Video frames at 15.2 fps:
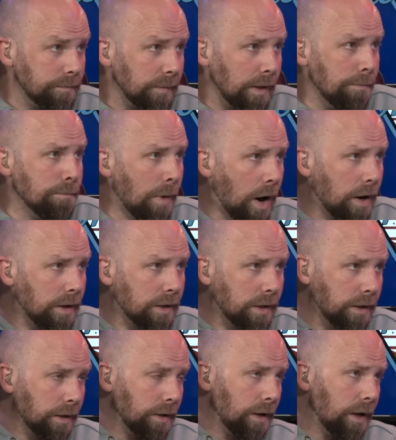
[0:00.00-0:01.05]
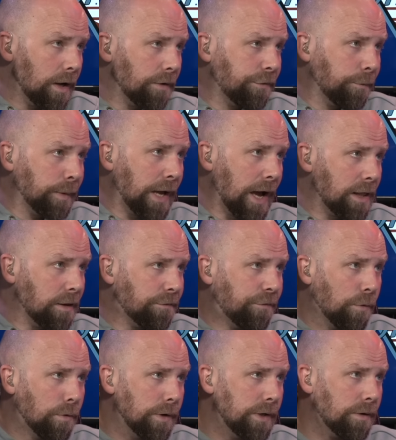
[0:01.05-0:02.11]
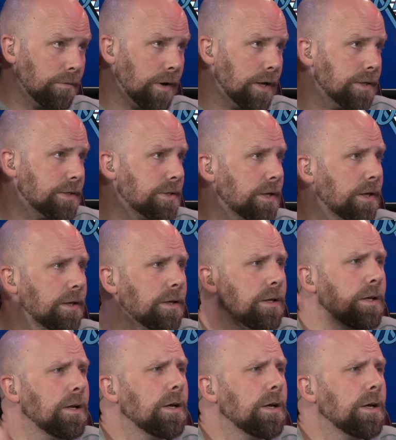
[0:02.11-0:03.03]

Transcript: Mark from California writes in,